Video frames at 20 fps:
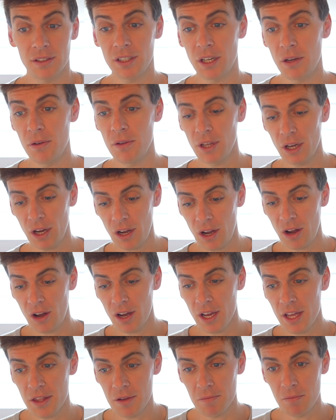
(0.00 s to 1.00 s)
So the
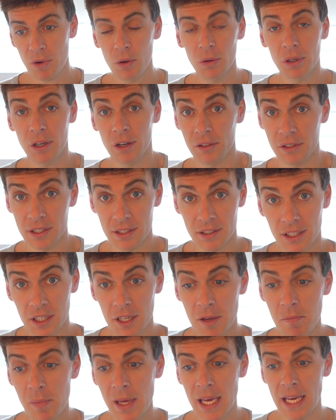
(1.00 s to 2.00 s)
higher the mold cost is going
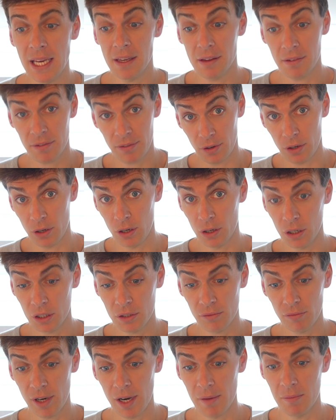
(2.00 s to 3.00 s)
to be for a
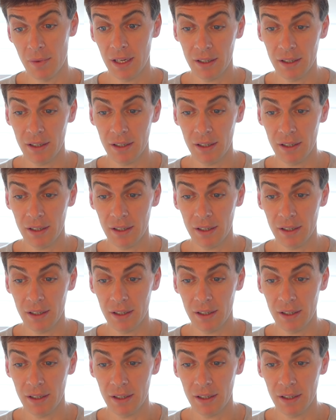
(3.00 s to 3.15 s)
hooked rim.